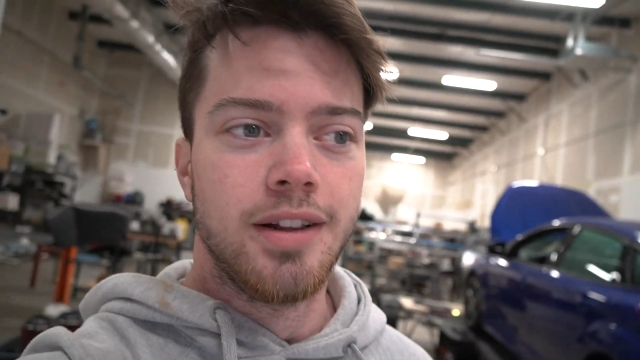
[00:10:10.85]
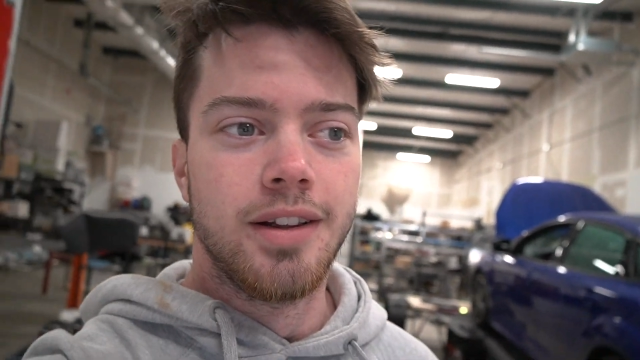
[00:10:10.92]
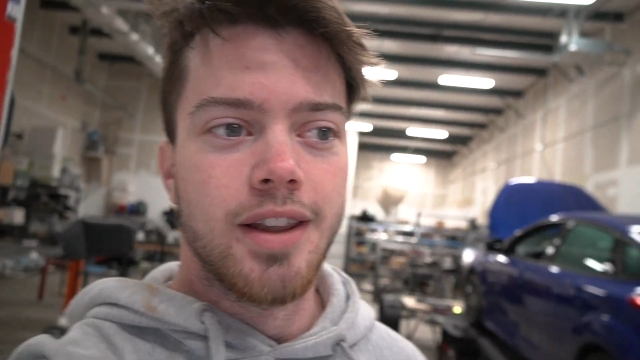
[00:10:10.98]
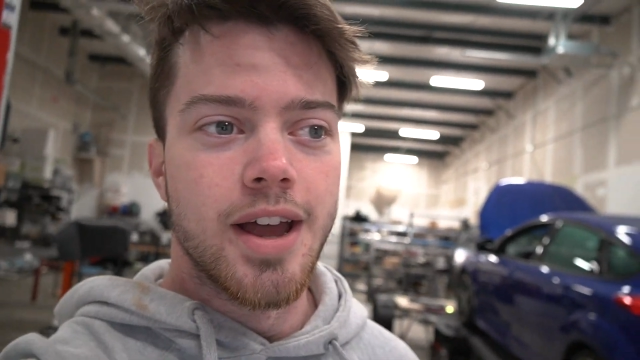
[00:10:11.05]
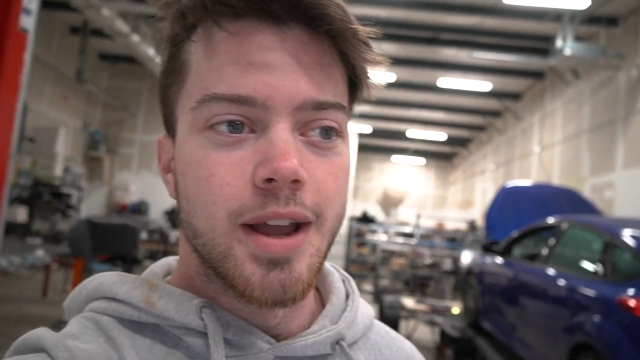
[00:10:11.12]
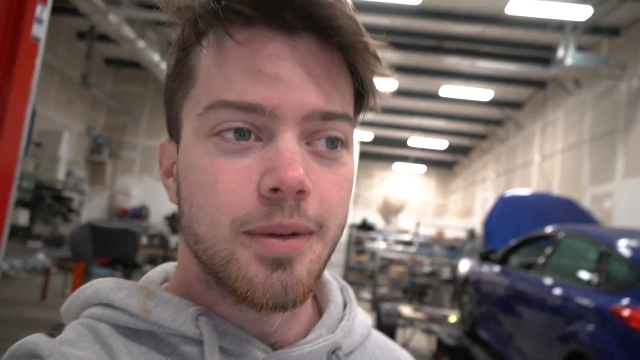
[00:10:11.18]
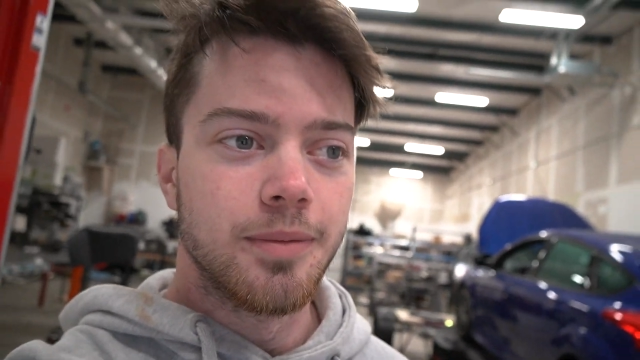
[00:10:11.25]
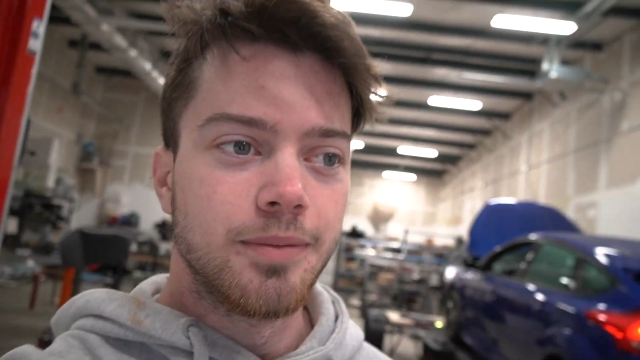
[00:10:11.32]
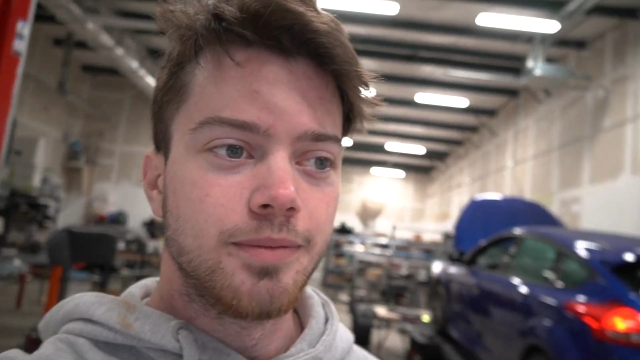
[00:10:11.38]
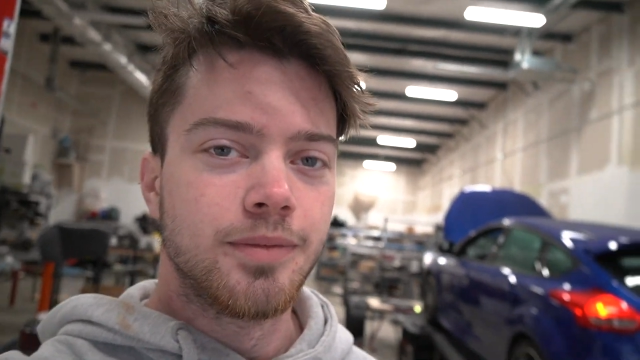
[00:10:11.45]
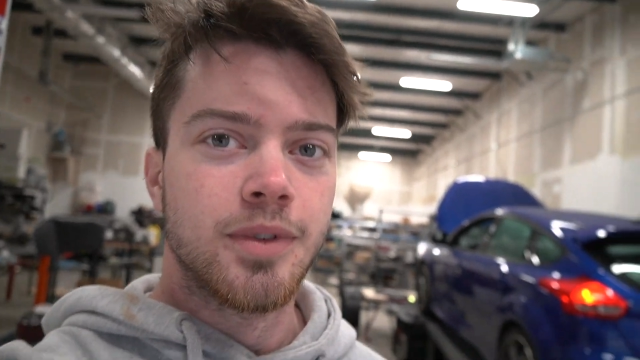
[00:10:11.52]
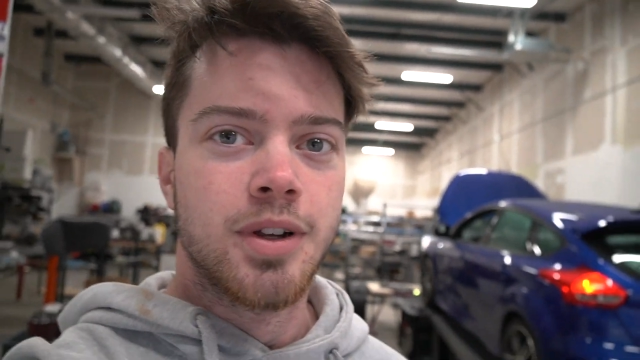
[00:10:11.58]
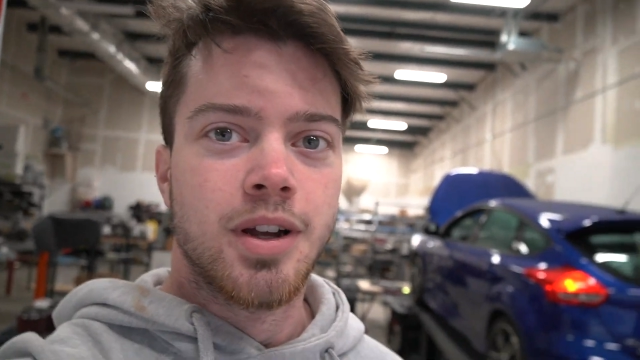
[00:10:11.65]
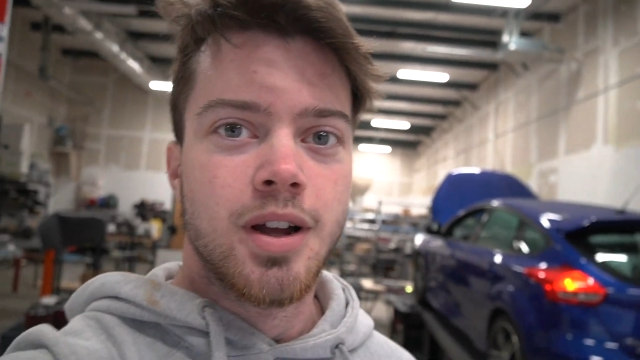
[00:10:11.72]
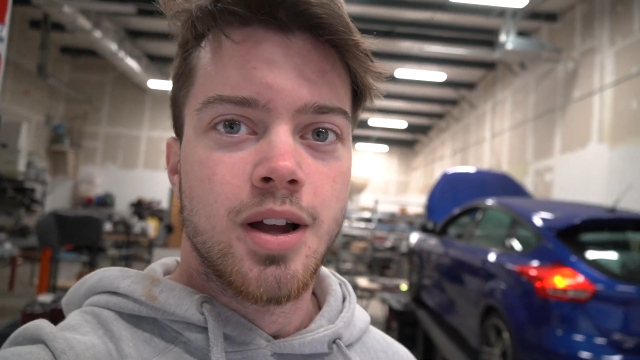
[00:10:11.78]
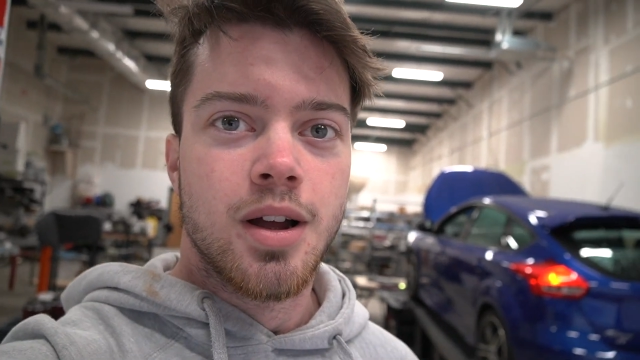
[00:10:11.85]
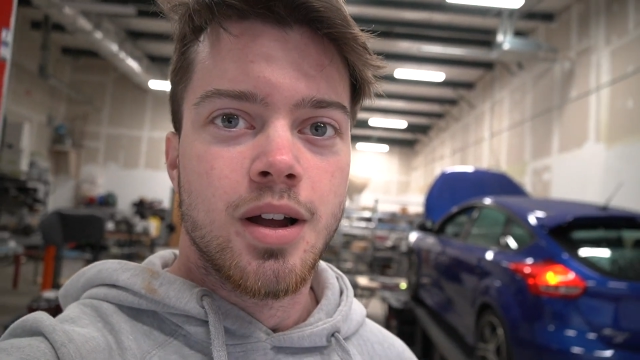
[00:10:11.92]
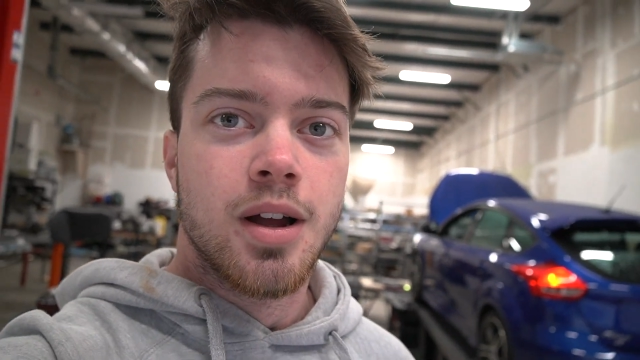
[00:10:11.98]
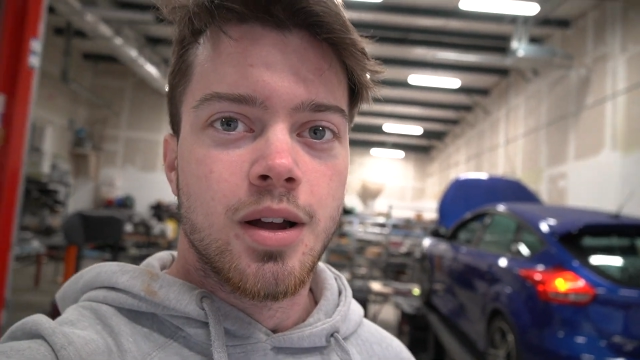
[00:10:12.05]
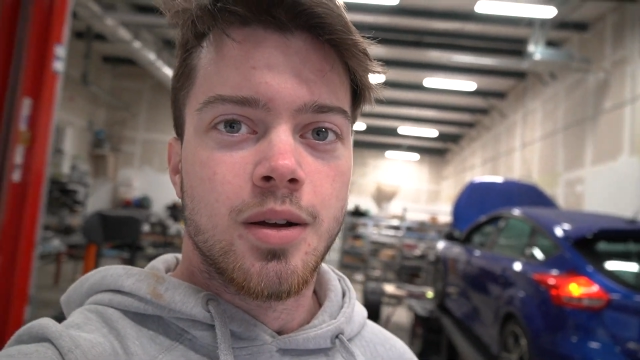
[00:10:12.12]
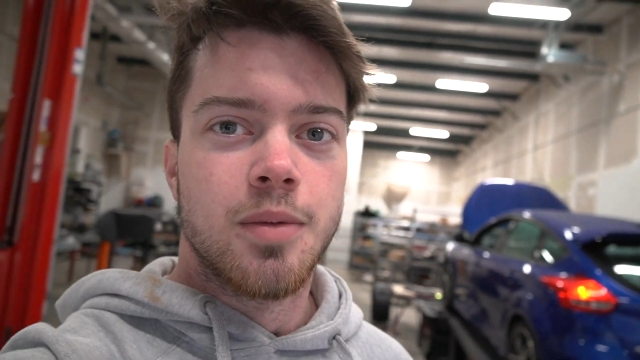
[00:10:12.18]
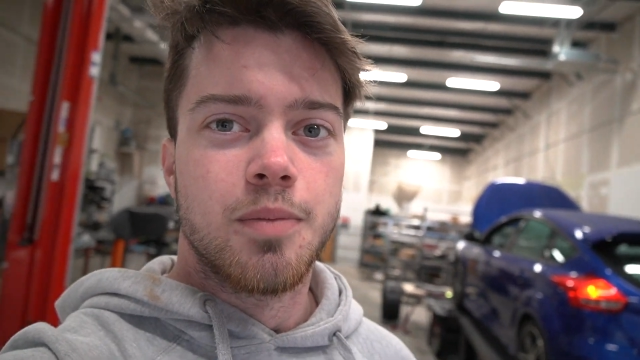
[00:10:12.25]
like
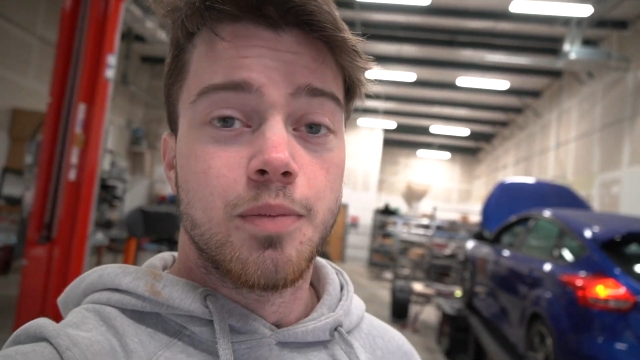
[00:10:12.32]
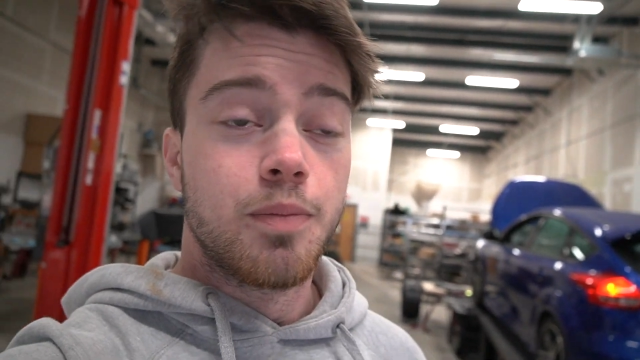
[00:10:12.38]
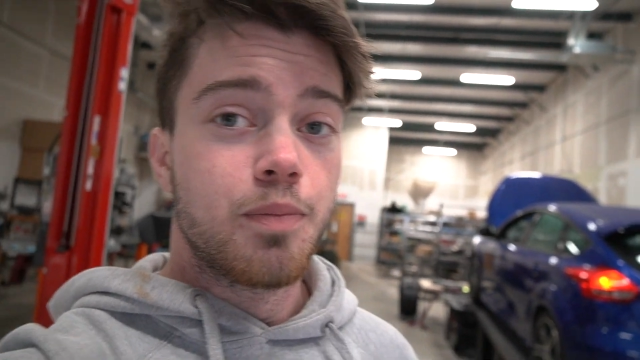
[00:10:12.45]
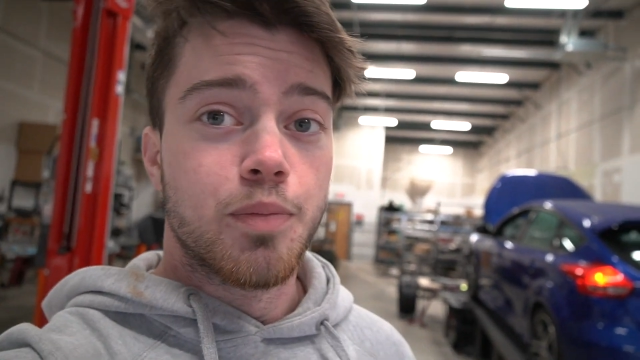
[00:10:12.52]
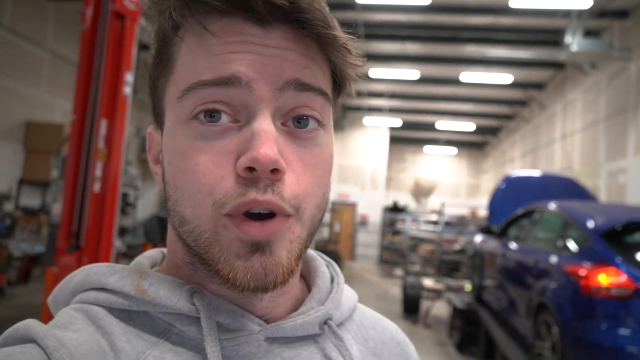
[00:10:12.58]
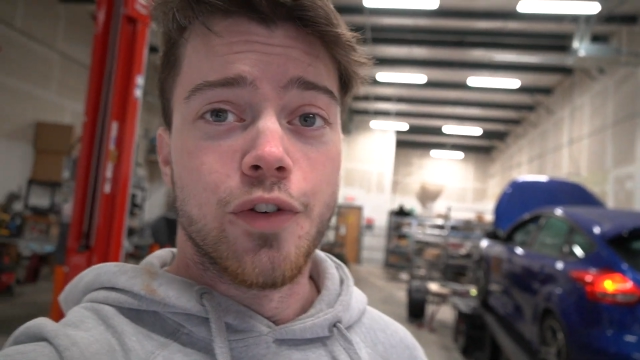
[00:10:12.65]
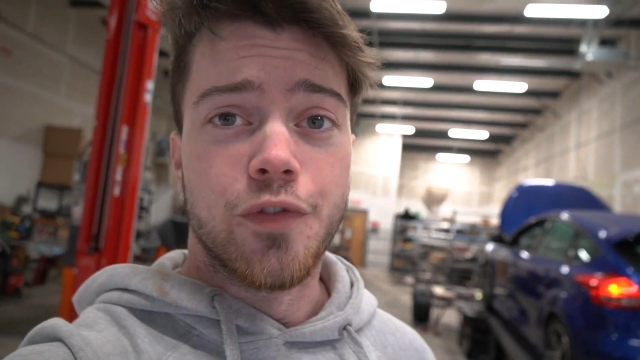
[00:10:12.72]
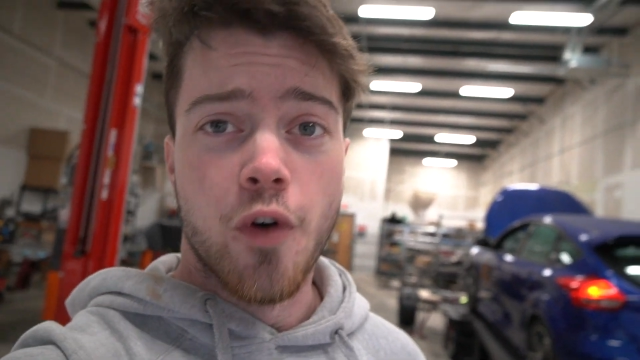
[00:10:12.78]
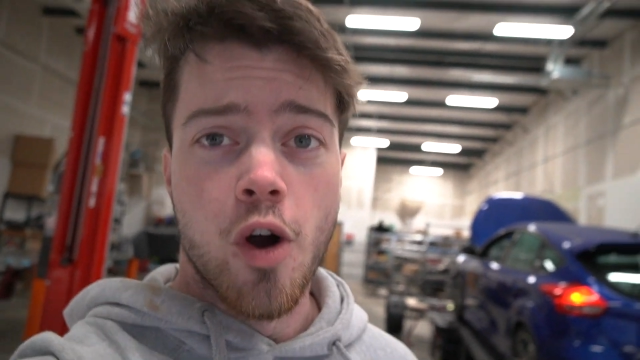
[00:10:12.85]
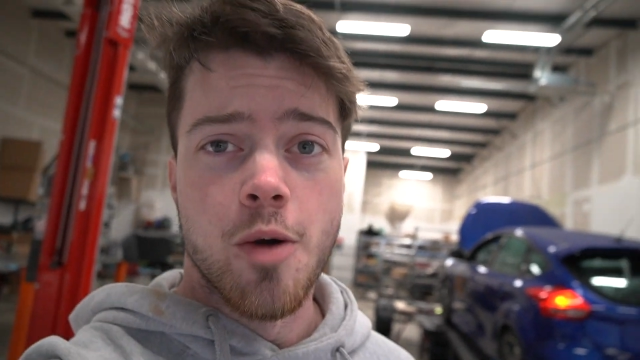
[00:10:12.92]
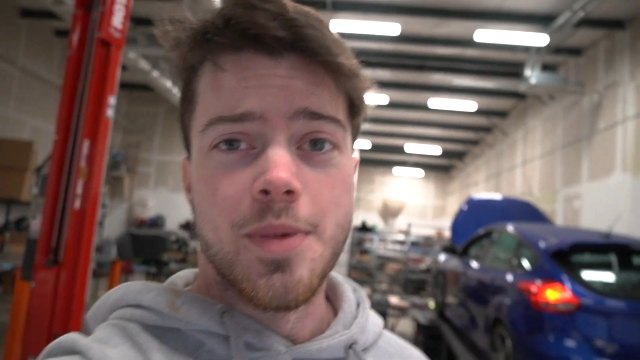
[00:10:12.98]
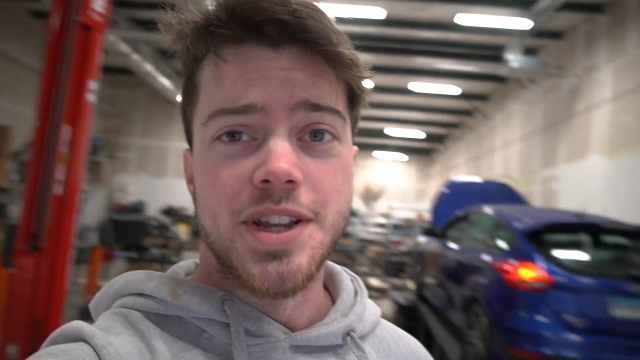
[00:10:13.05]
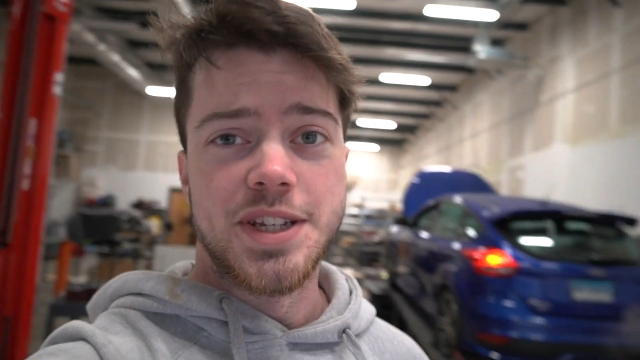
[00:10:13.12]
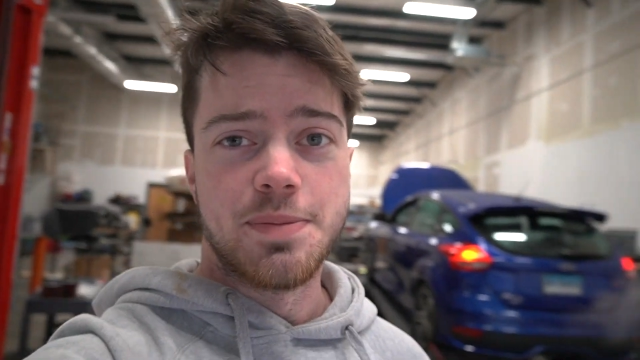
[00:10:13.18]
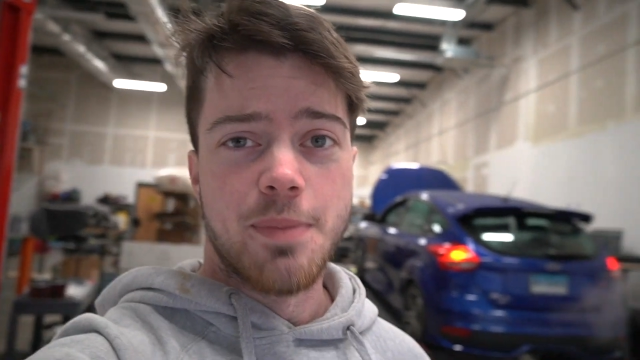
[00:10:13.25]
performance